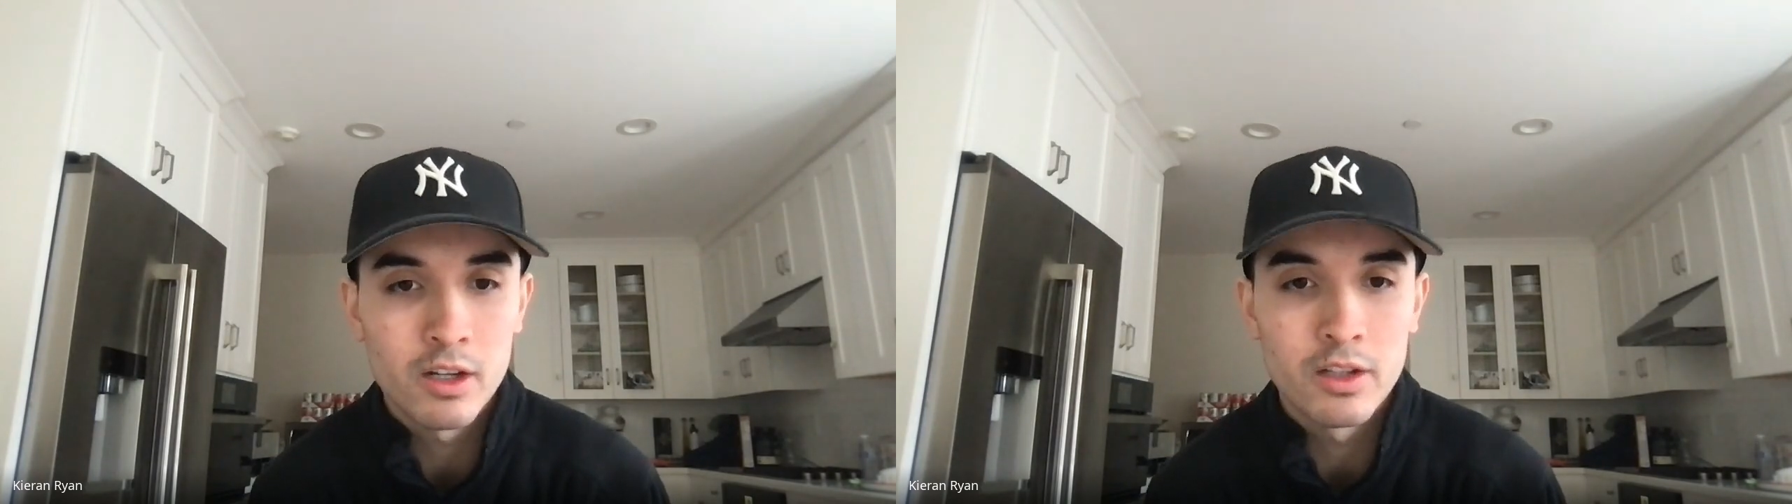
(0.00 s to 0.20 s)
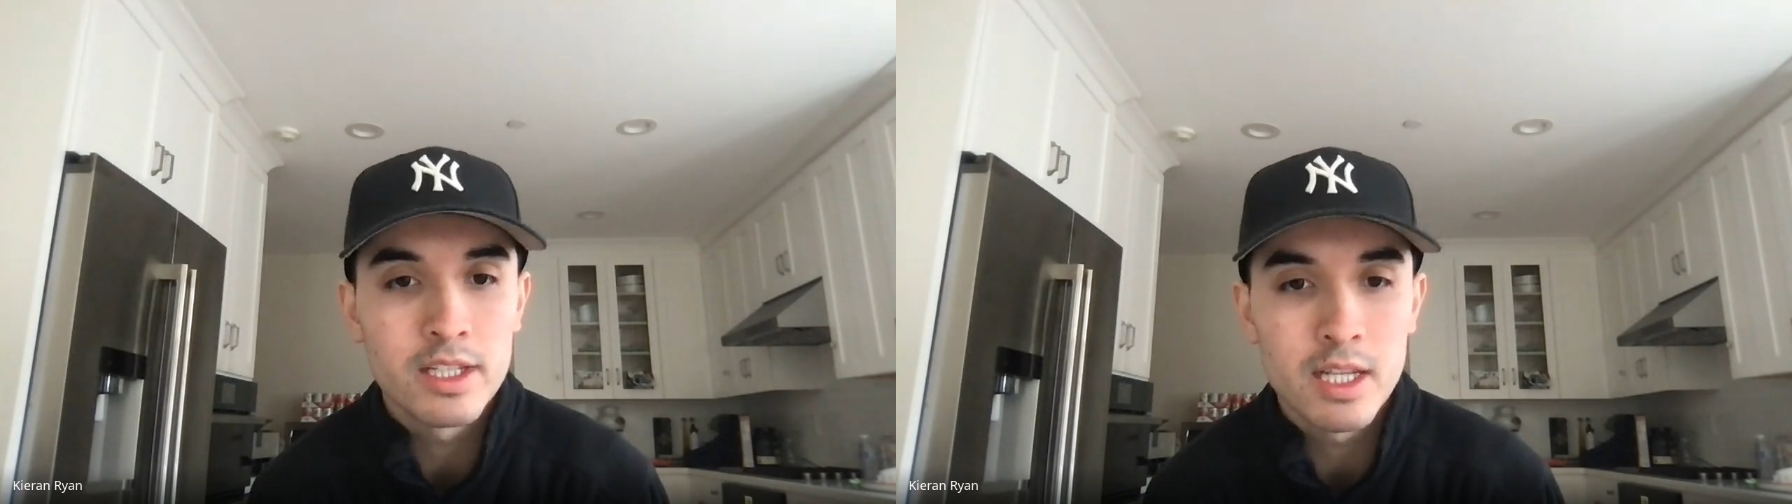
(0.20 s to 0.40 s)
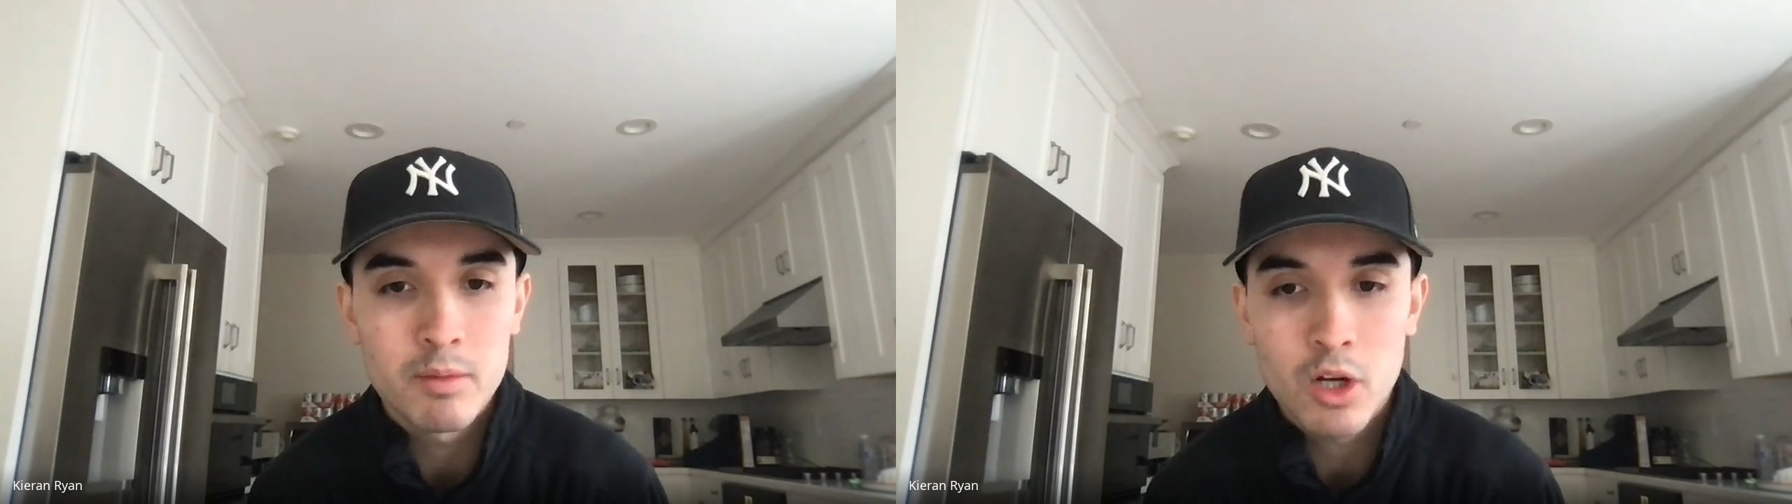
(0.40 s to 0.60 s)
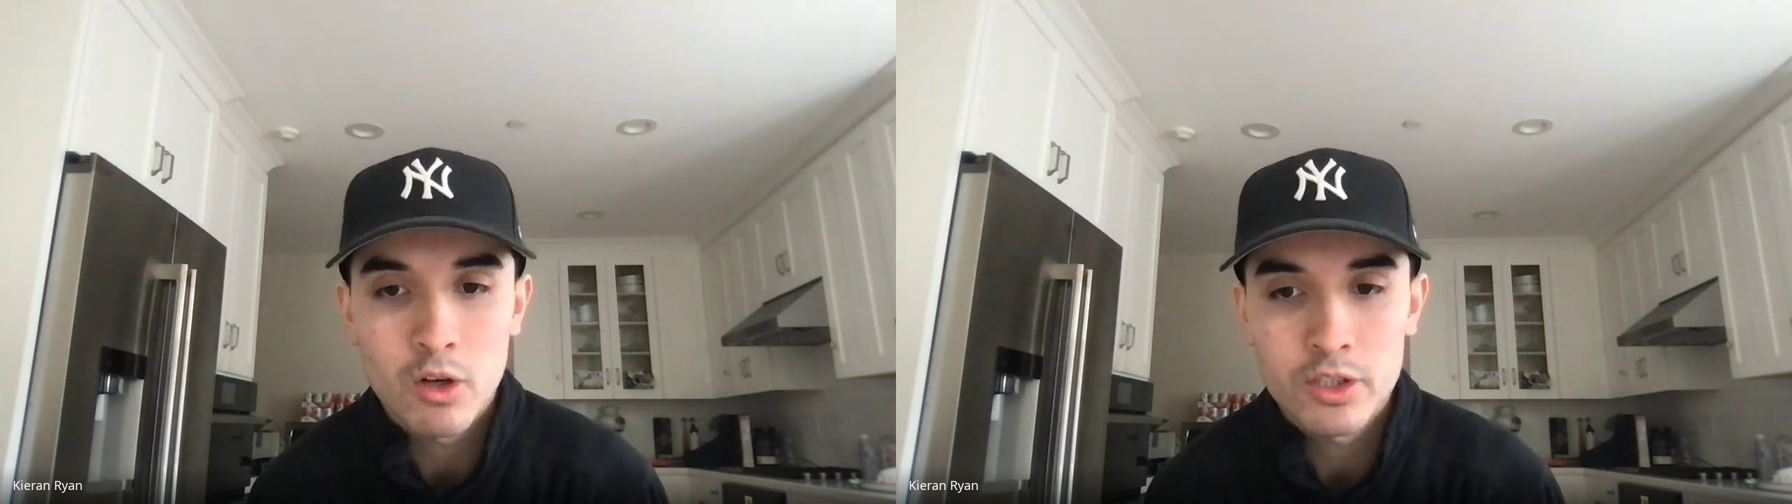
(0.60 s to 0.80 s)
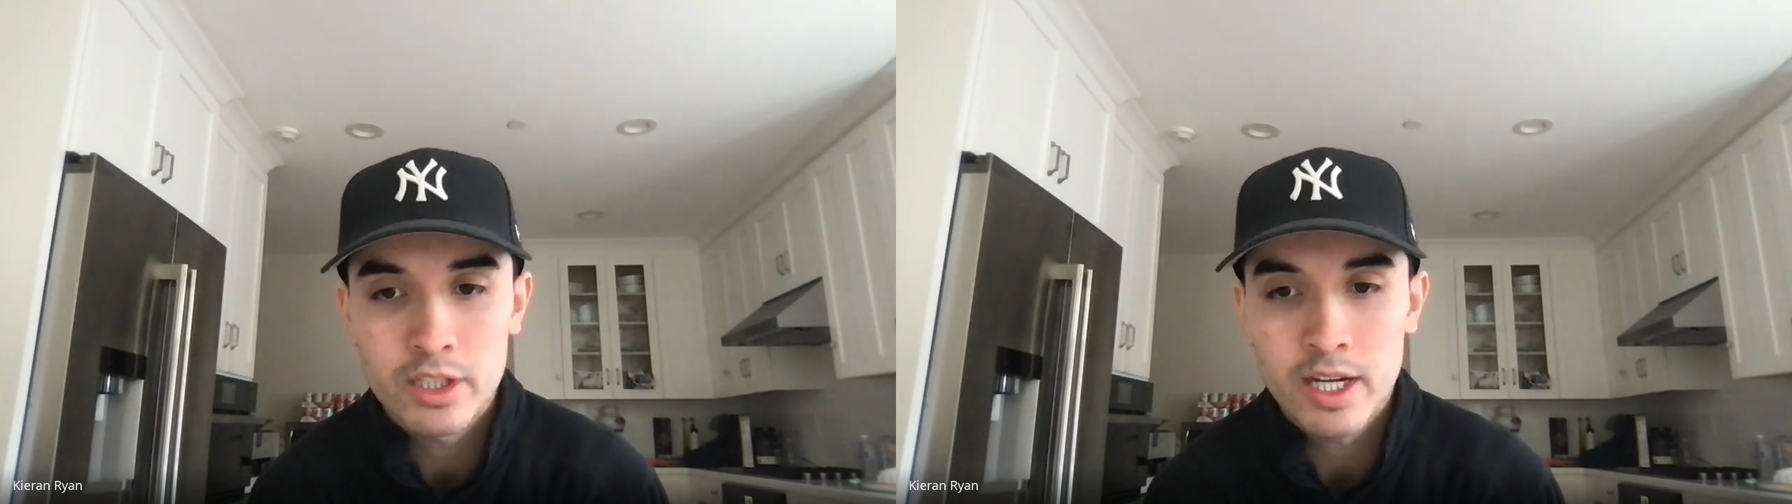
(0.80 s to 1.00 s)
early team
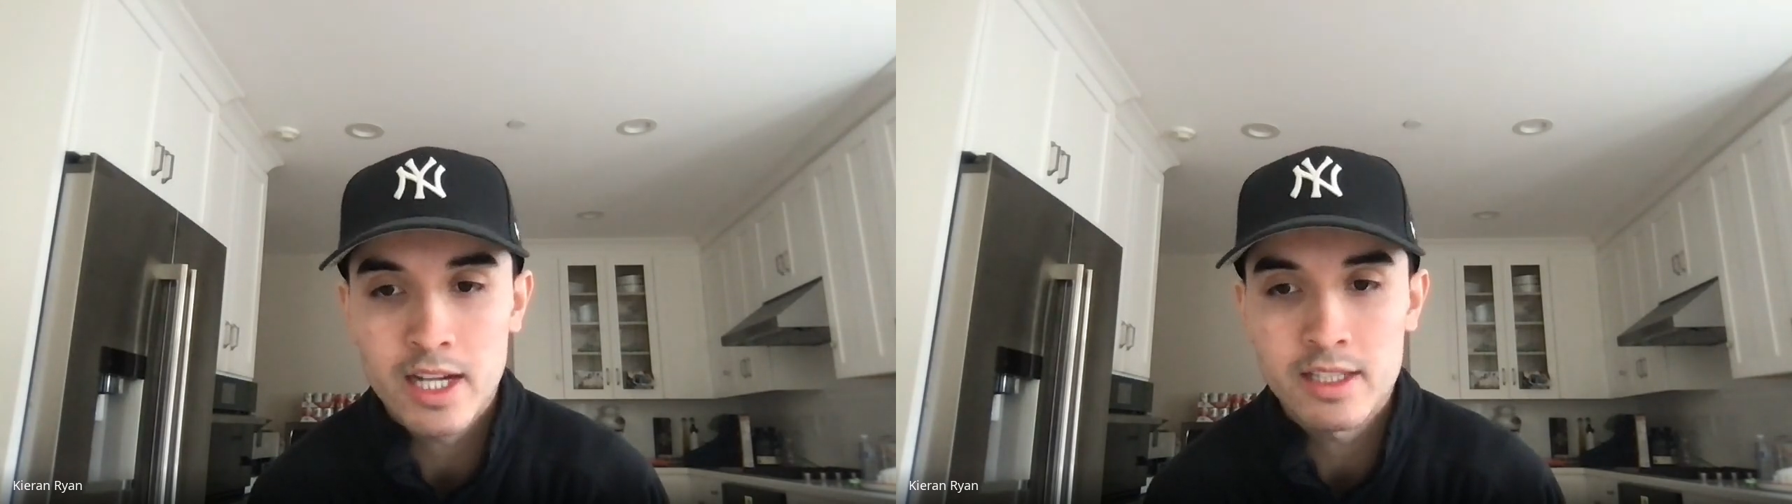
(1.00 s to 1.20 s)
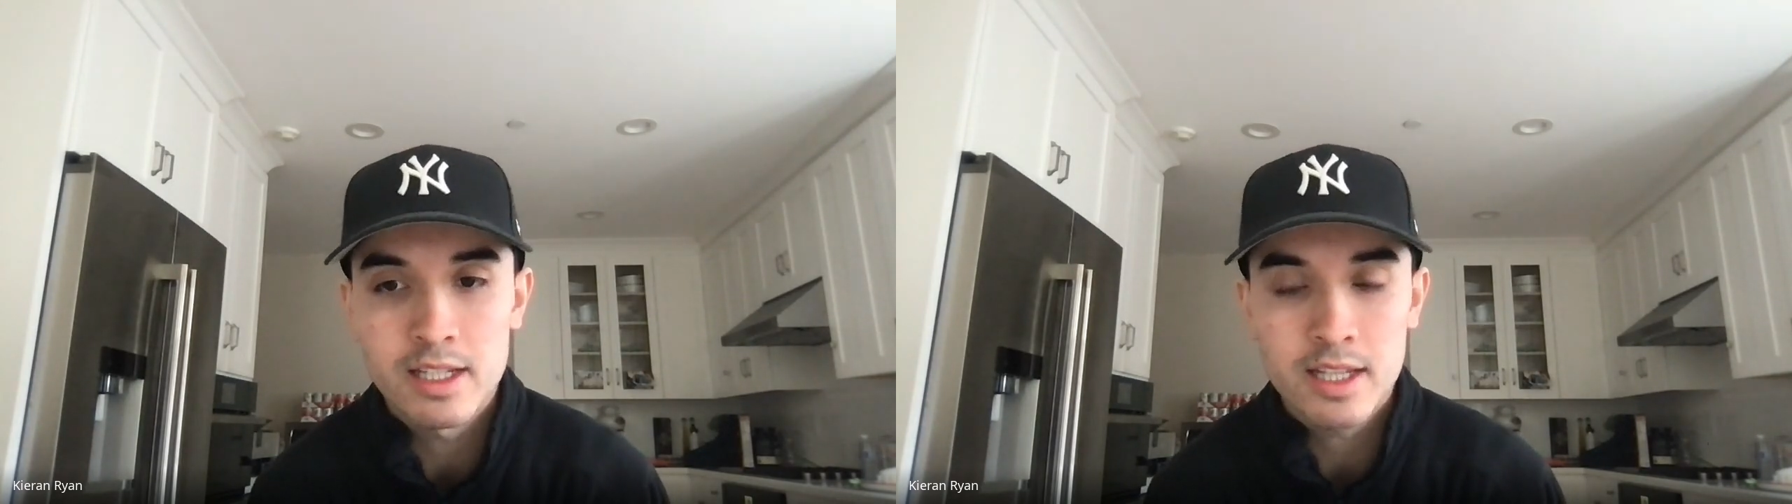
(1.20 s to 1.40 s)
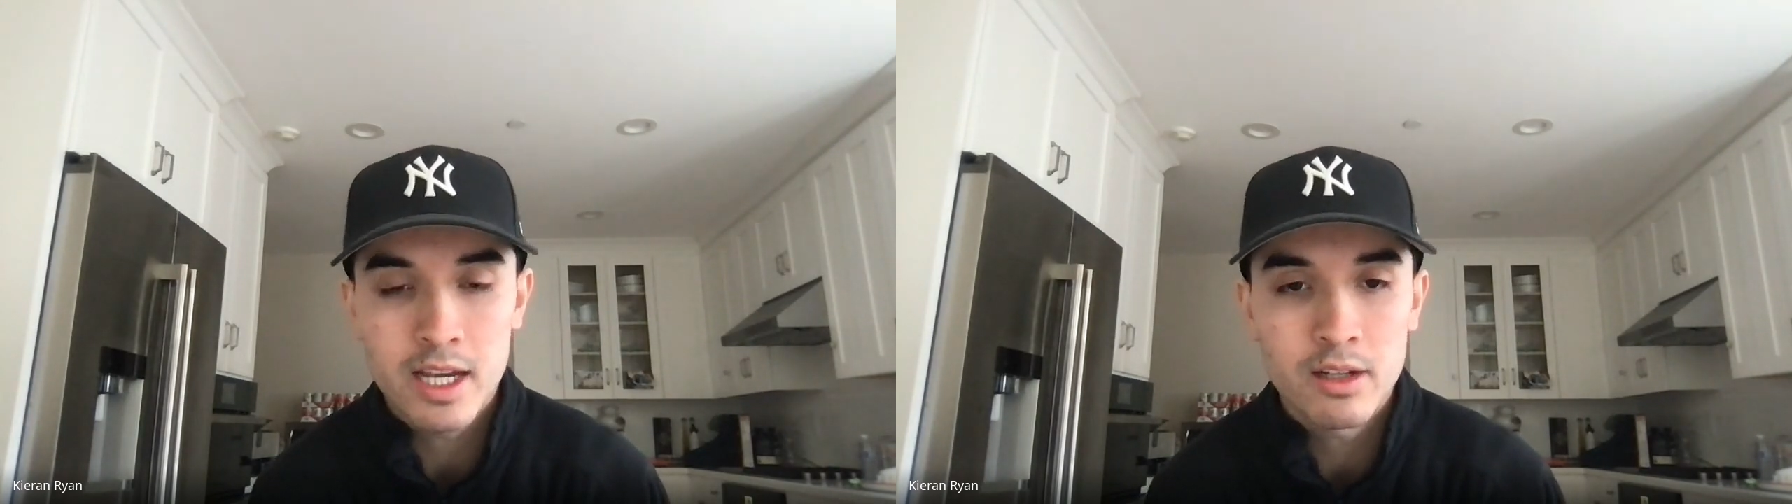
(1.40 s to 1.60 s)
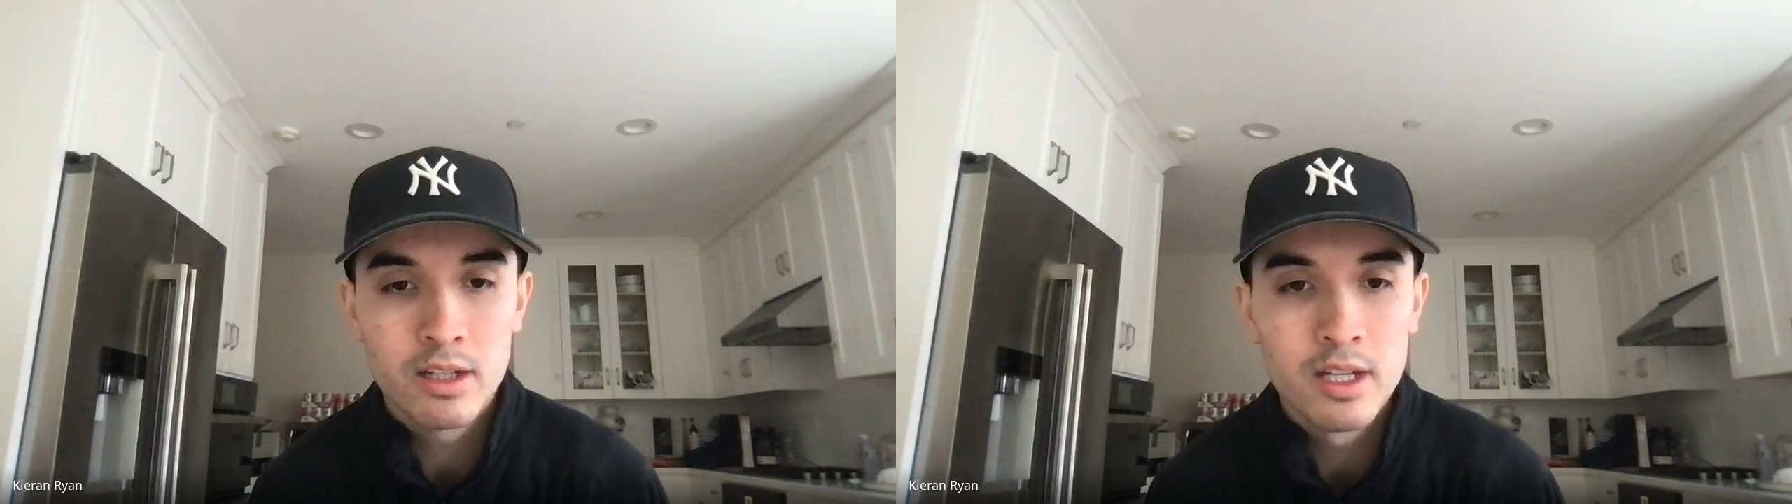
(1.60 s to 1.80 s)
culture as they scale